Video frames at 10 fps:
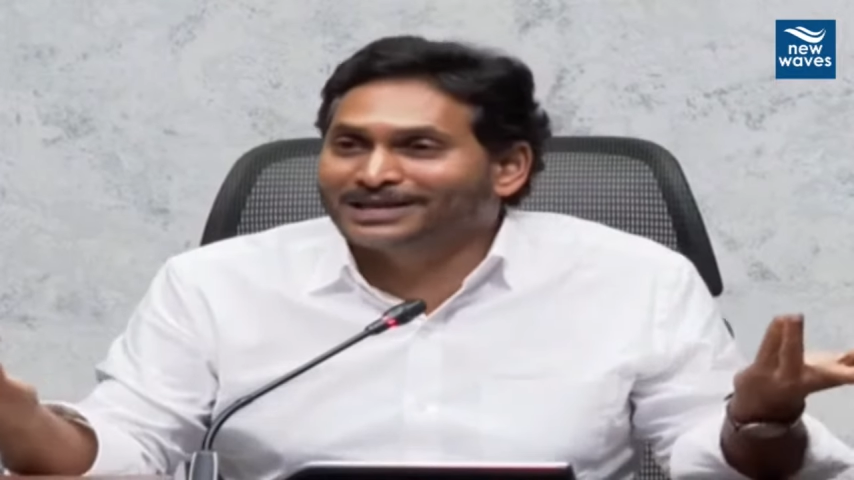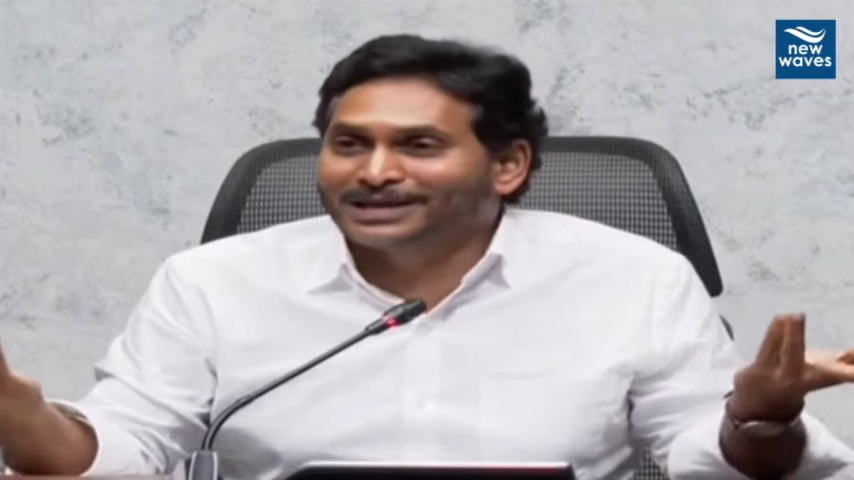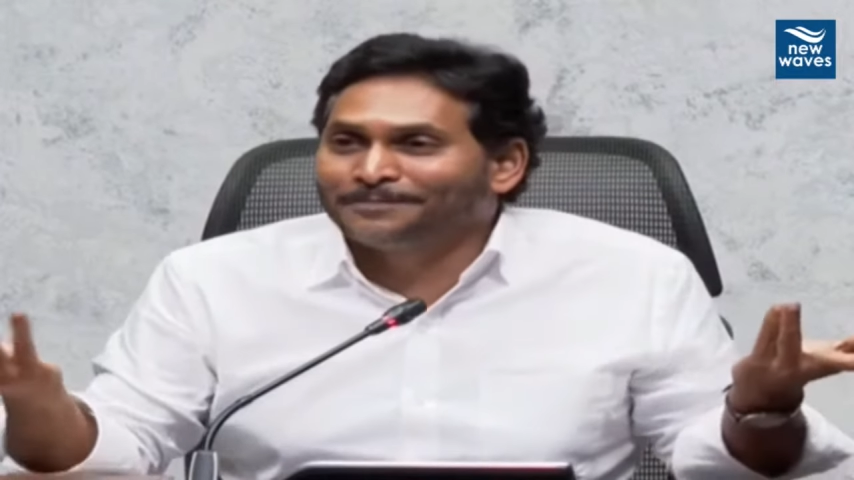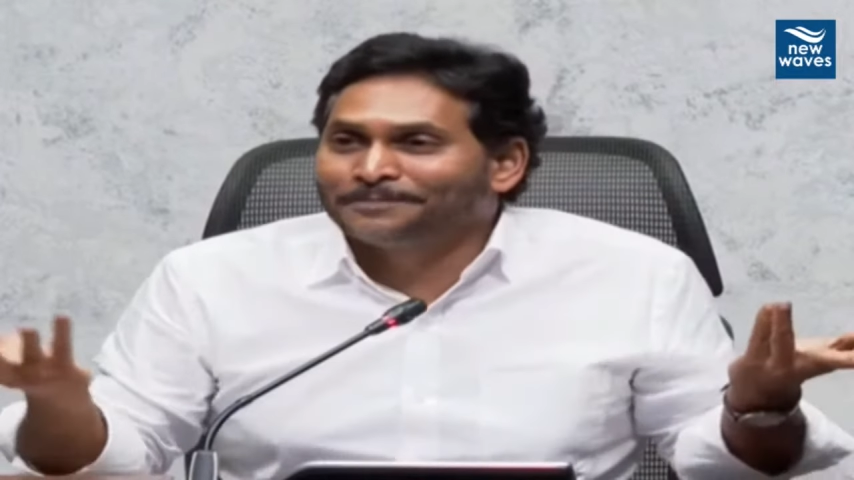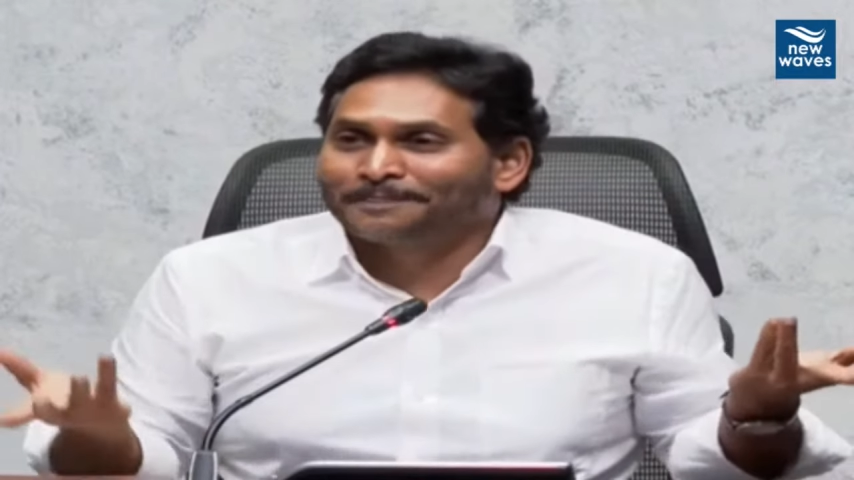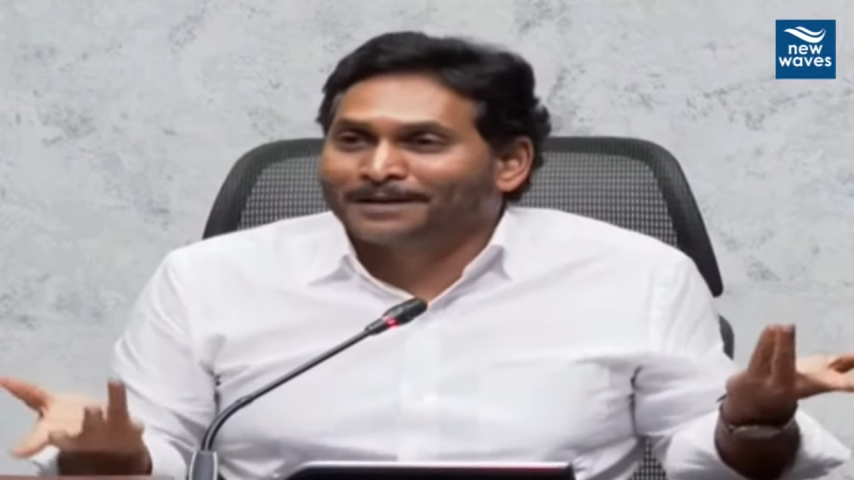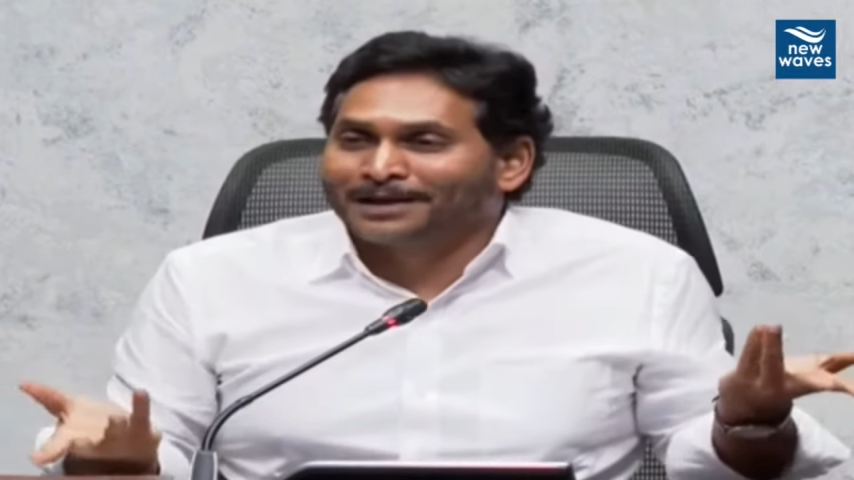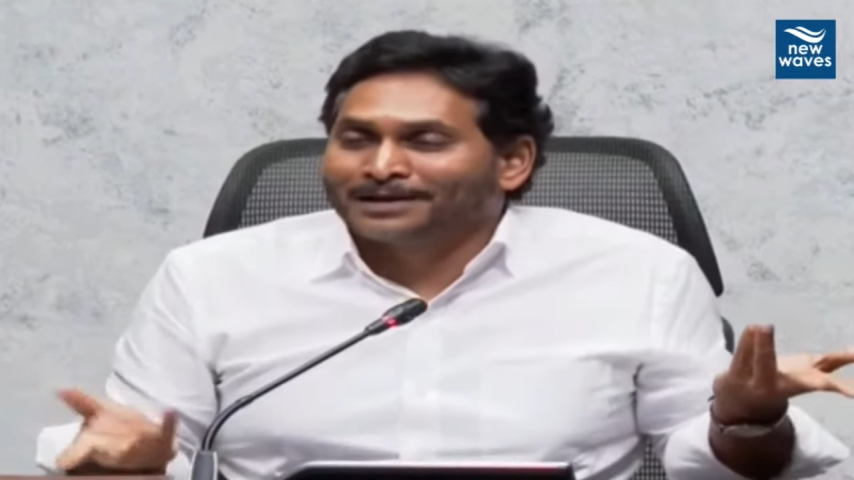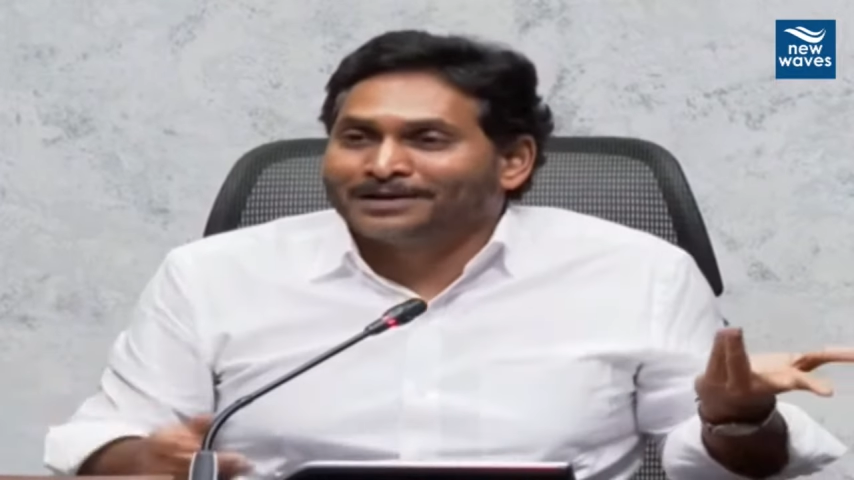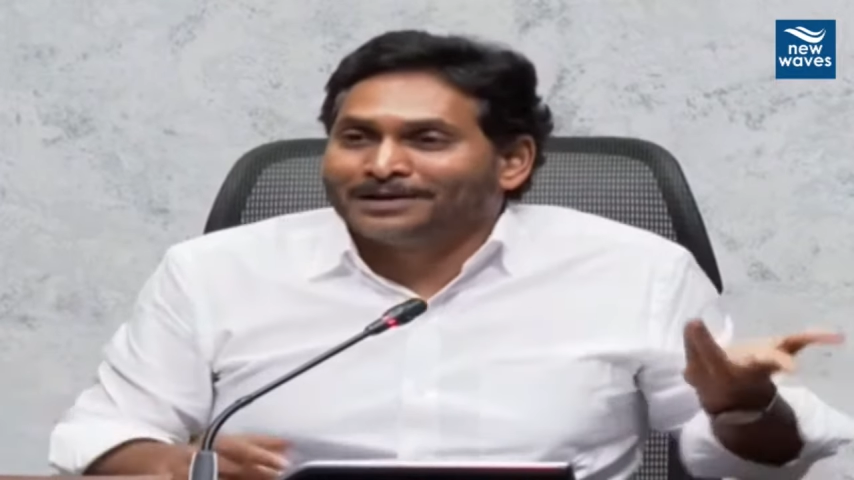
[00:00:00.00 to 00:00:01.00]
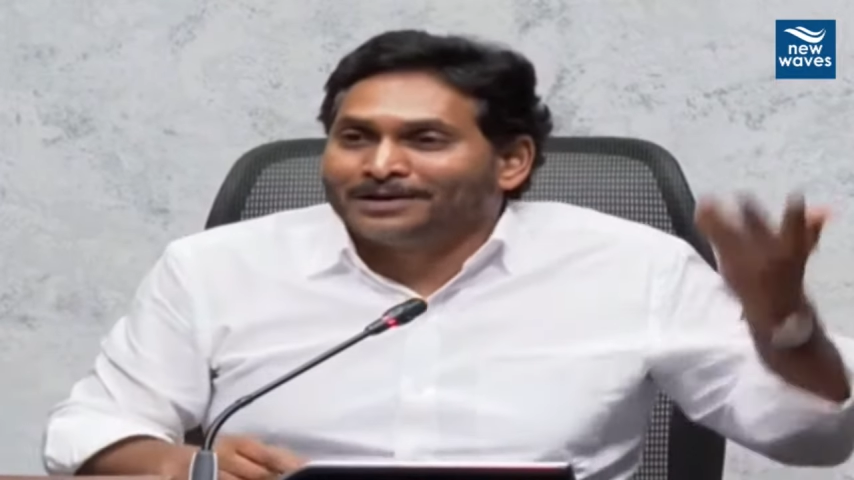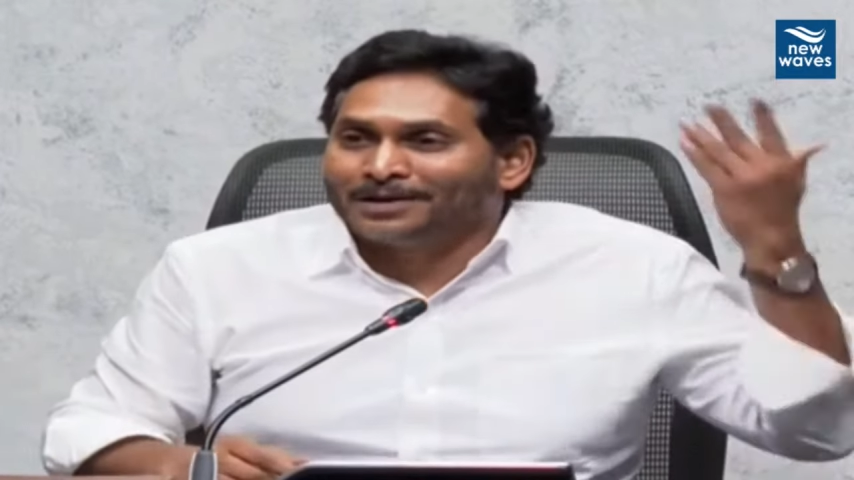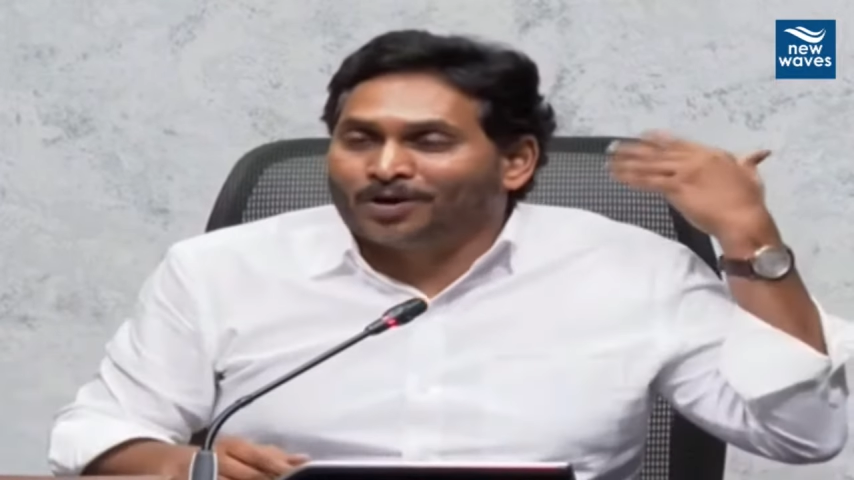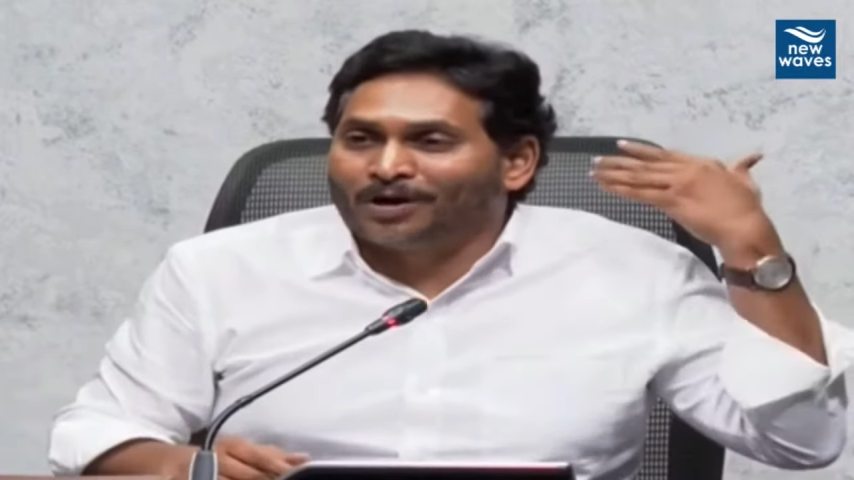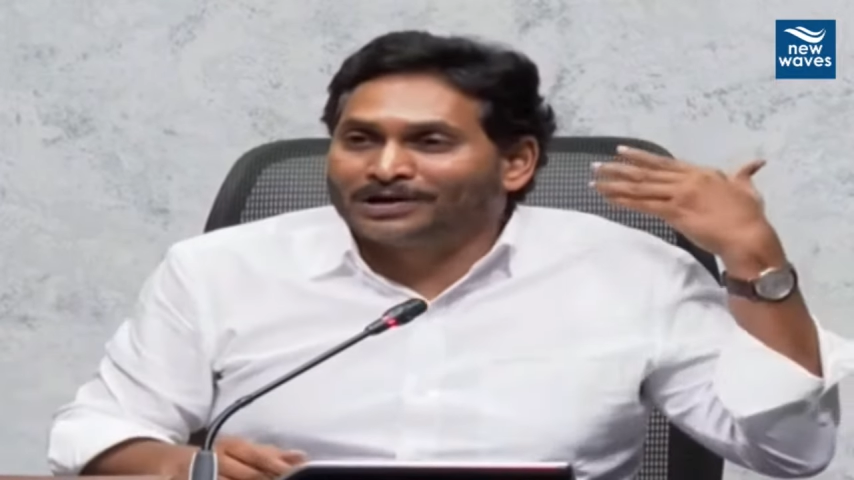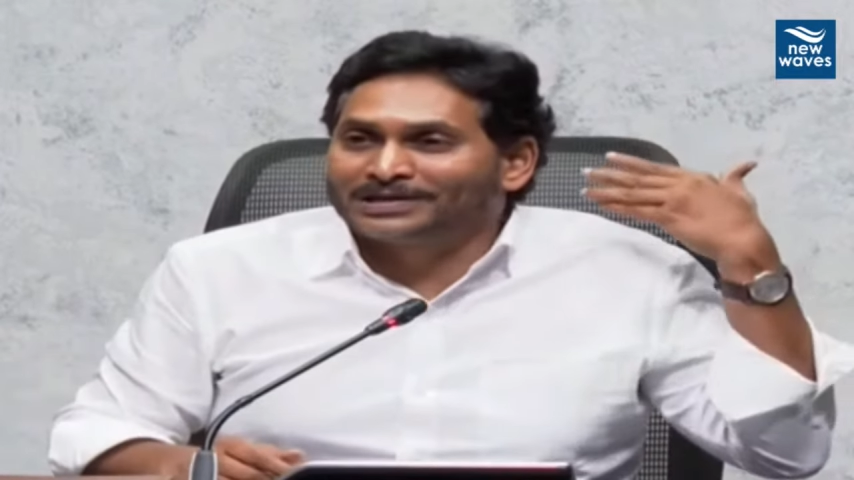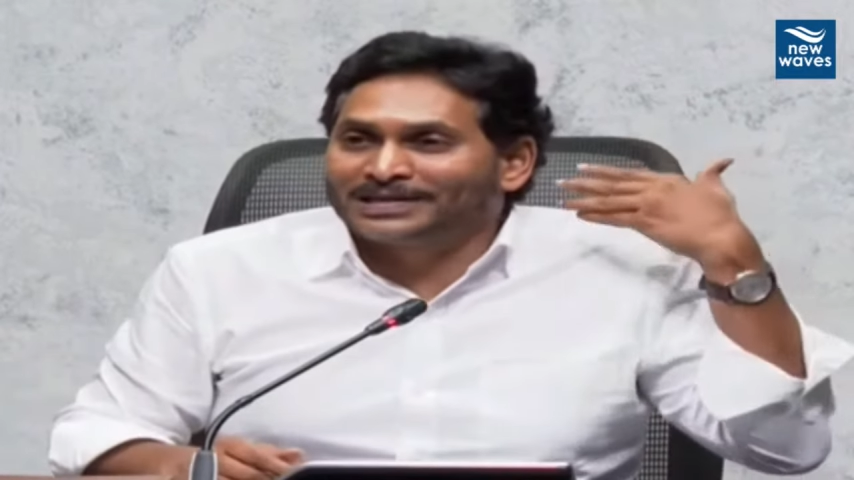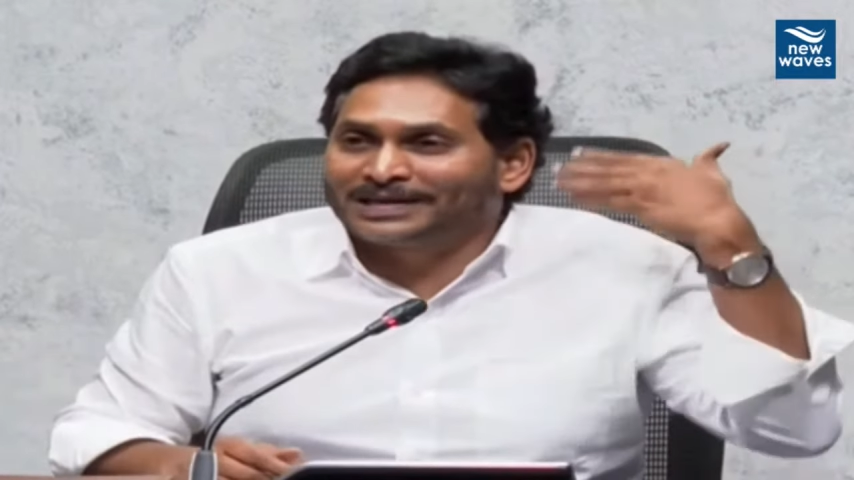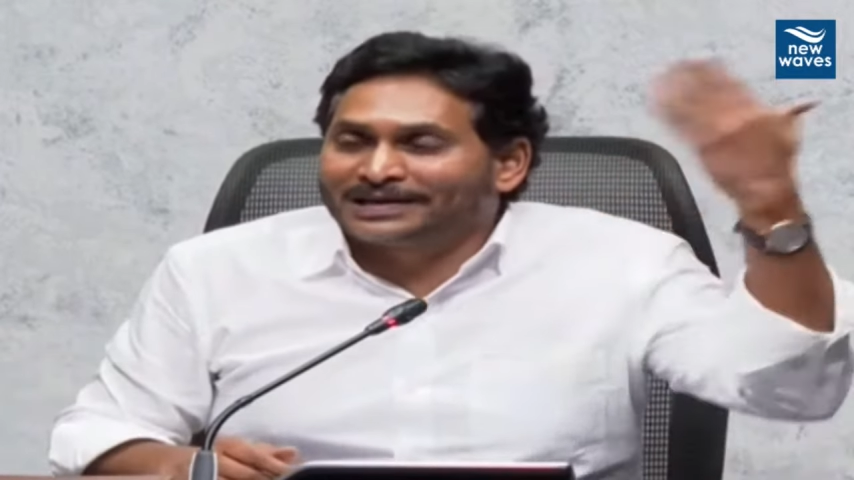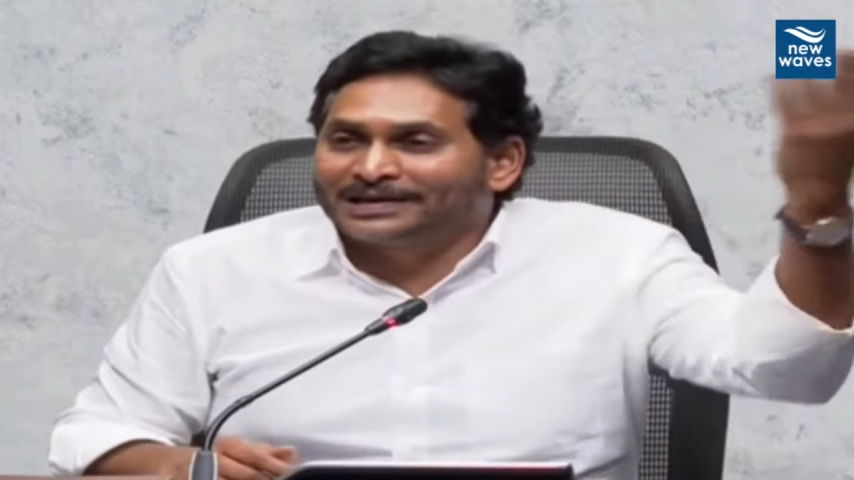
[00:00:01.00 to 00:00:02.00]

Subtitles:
then I think Congress